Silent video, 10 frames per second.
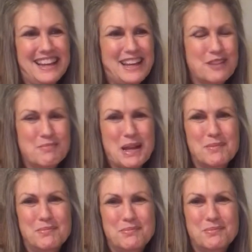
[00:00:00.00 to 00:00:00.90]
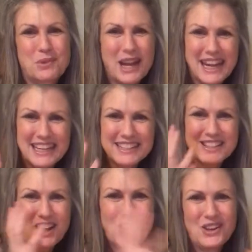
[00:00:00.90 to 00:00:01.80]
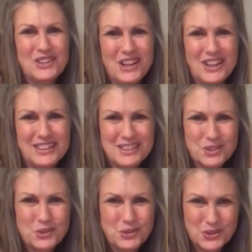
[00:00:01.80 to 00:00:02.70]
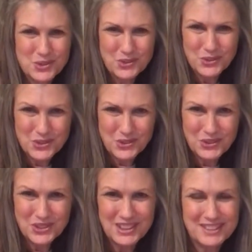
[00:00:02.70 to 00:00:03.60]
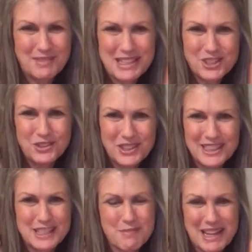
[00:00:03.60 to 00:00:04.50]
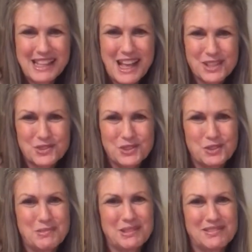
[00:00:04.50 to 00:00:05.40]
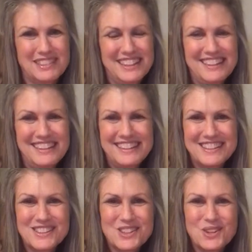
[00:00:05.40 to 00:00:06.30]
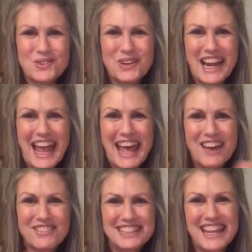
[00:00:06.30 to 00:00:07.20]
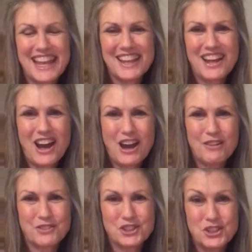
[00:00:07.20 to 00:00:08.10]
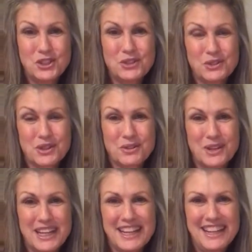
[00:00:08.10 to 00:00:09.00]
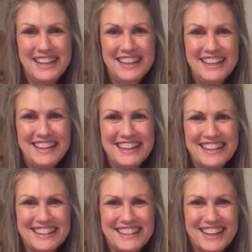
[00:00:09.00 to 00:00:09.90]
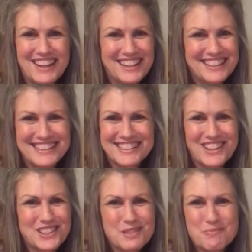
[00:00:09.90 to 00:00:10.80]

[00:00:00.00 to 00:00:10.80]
and my brain is all on school, and my students and my classroom. And so when I have a day off or 2 or 3, it starts